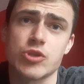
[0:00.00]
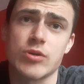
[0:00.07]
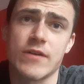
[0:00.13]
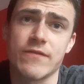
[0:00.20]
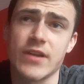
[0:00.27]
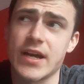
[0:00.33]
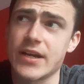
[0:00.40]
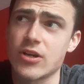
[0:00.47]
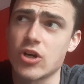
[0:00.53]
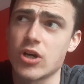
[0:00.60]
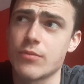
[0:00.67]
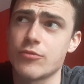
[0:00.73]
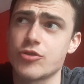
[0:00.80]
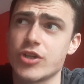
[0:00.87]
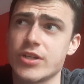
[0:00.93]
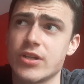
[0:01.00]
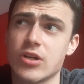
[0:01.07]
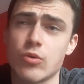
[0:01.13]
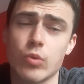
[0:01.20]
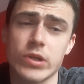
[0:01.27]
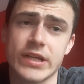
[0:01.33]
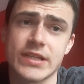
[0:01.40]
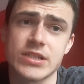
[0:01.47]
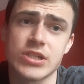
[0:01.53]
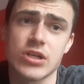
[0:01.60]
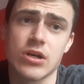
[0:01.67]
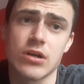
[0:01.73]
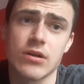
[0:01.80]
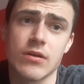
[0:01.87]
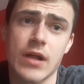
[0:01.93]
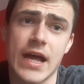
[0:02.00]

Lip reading: So Atletico Madrid are willing to